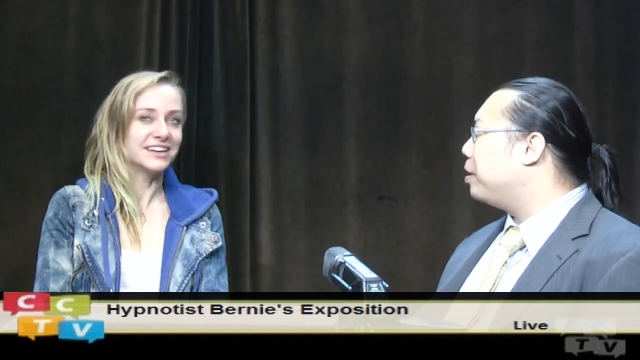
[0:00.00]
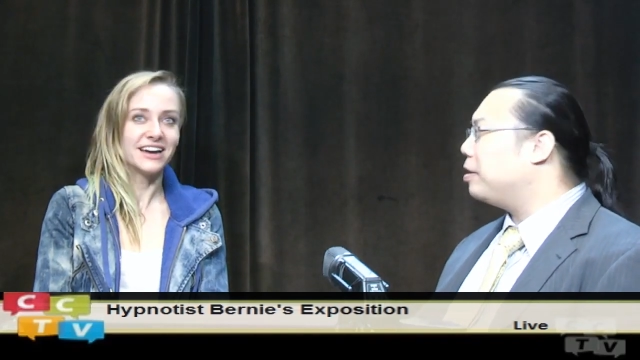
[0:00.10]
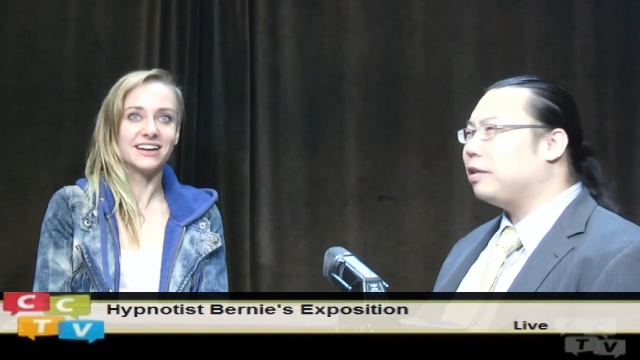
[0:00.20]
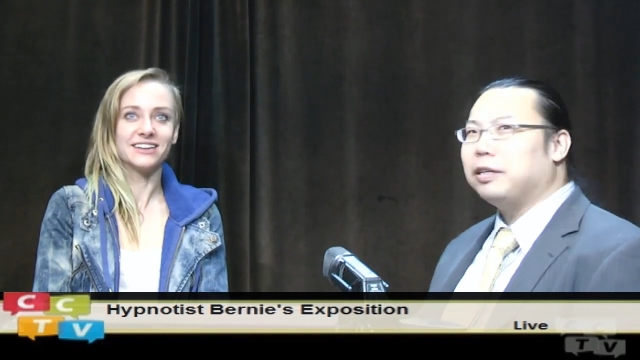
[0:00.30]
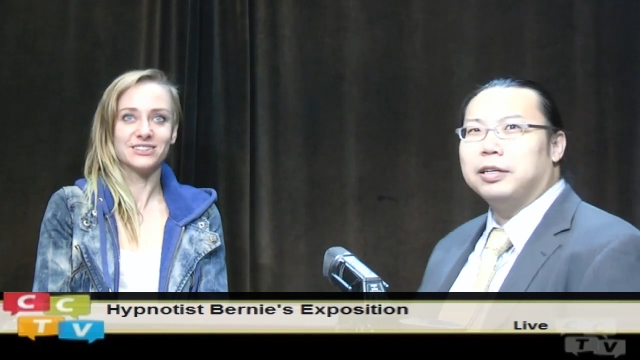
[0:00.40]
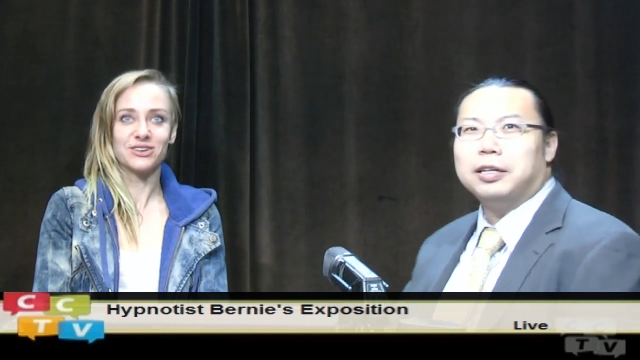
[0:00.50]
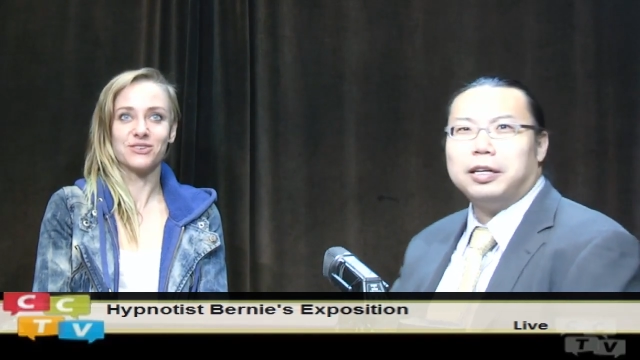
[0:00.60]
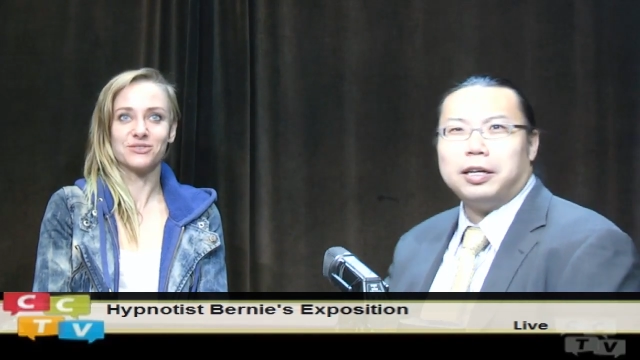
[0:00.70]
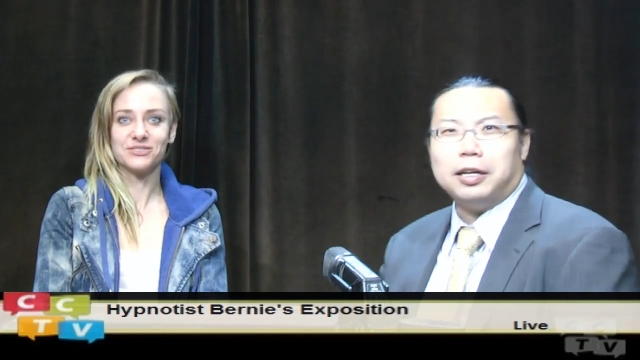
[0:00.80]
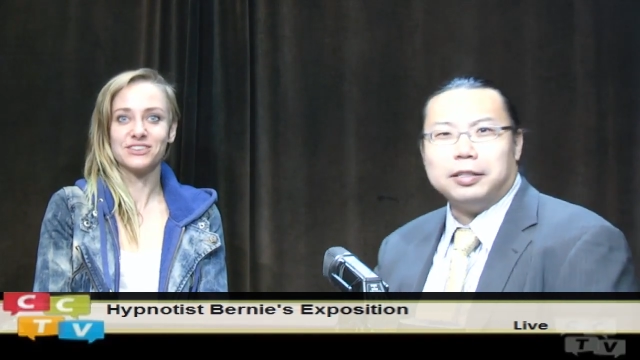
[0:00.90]
Speaker 1: twenty twelve, yeah. yeah.
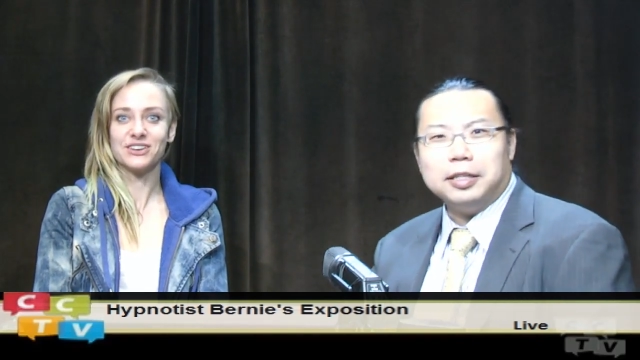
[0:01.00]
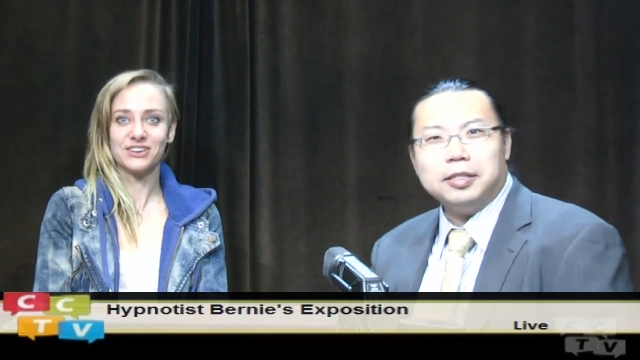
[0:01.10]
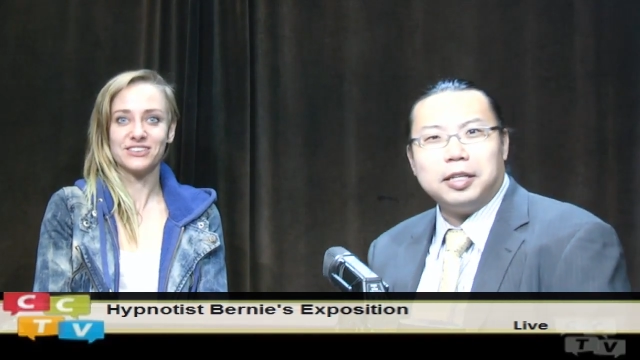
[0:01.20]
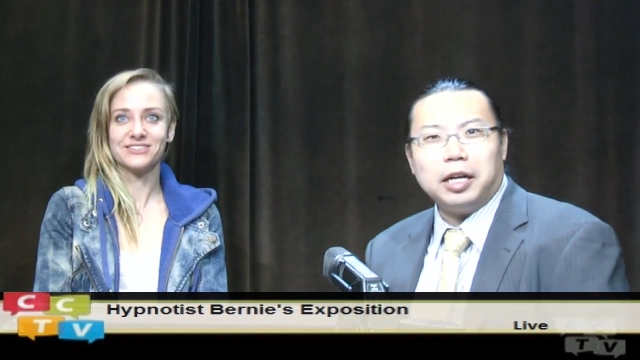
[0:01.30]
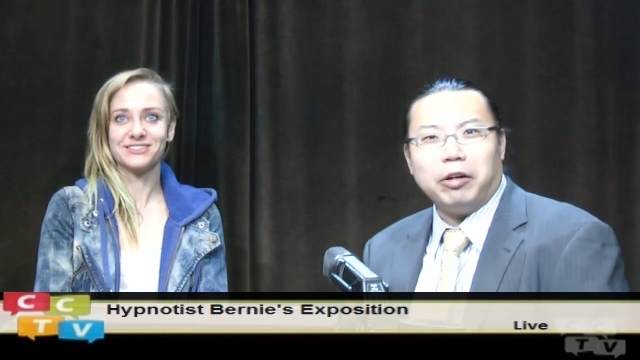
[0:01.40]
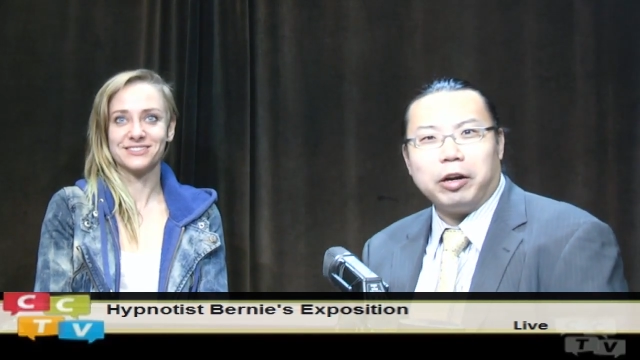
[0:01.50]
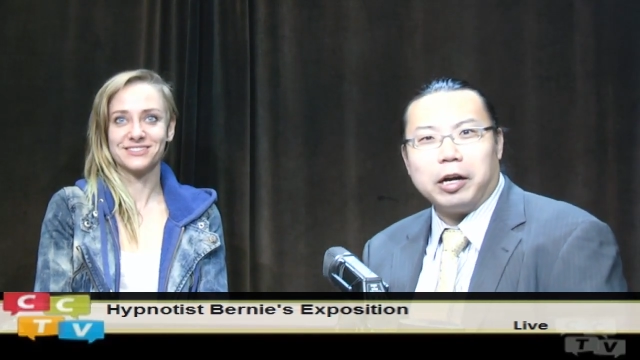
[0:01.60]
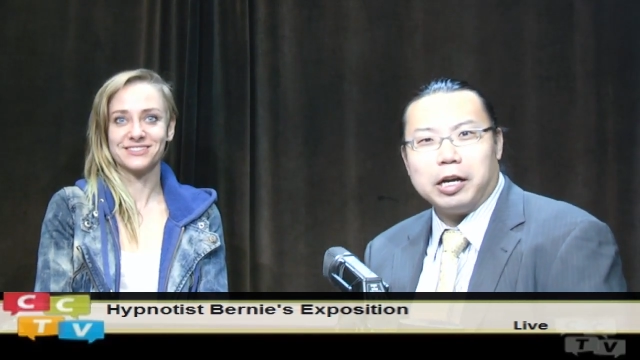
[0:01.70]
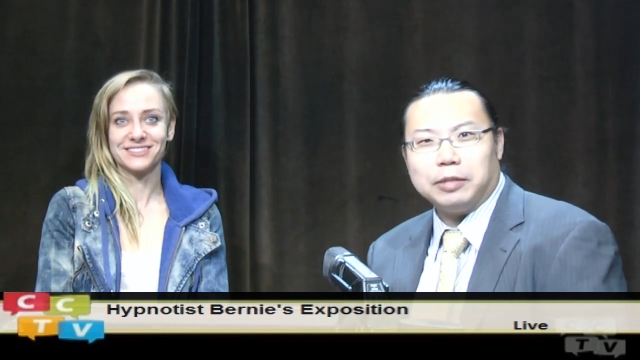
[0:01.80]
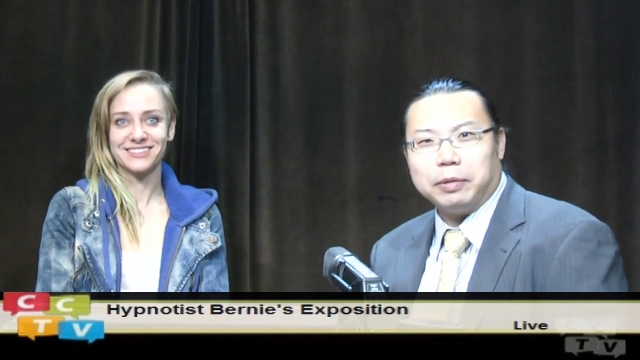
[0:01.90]
So. And since then,
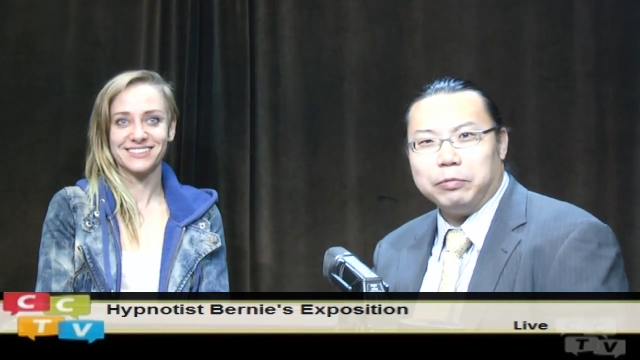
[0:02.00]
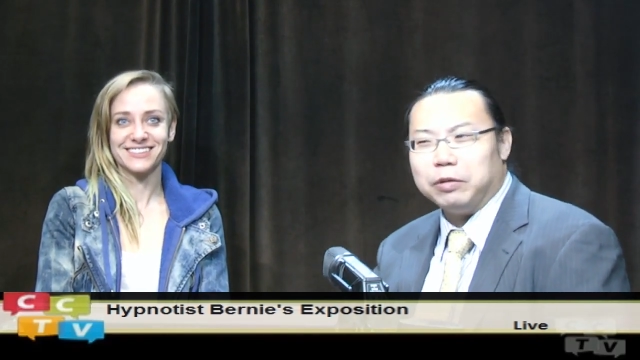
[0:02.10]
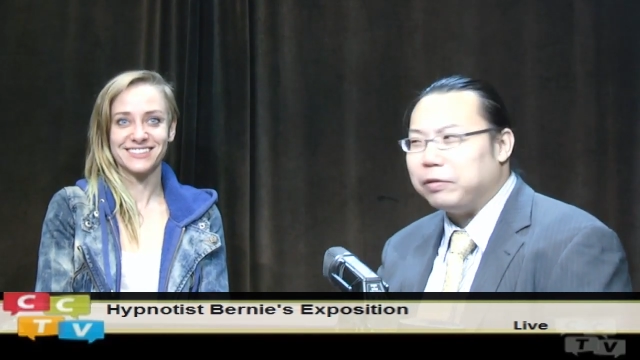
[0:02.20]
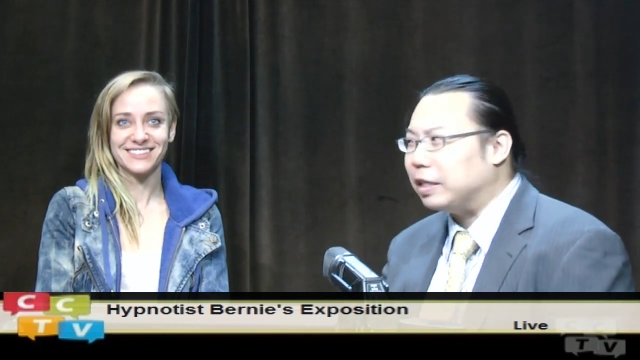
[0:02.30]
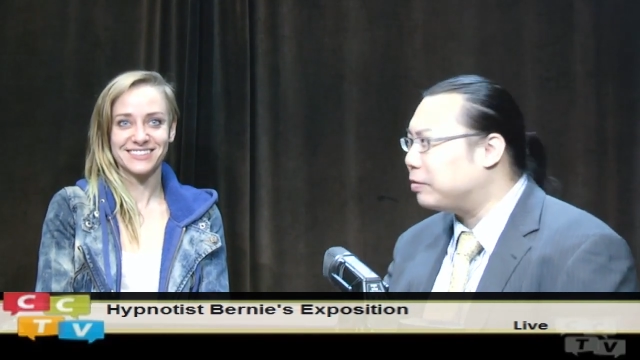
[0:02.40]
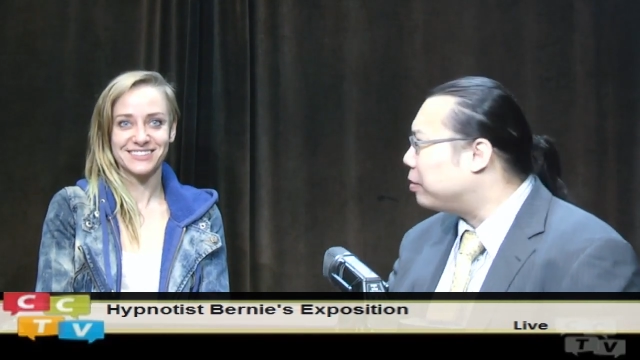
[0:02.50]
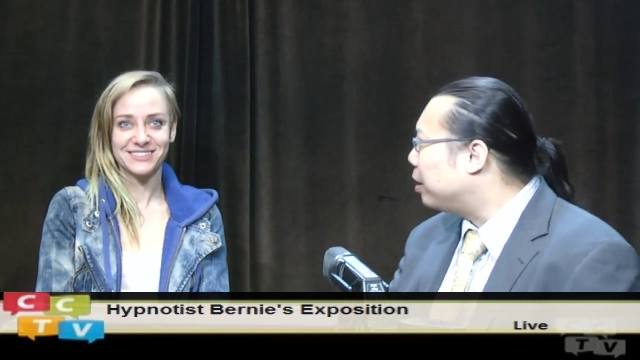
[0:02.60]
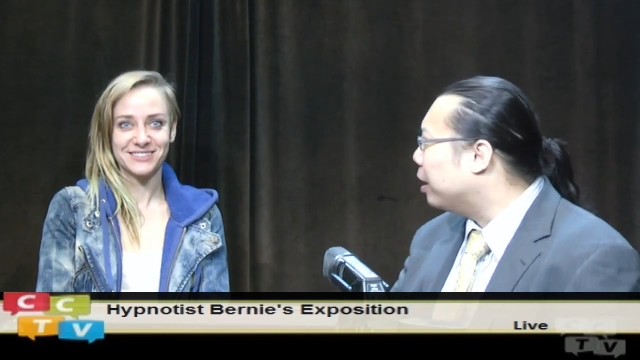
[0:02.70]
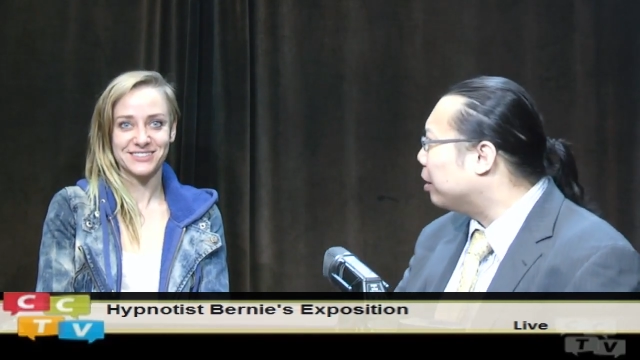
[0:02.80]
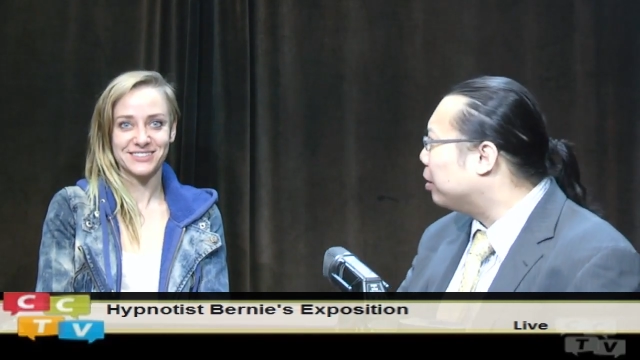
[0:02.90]
Erica has been with us for like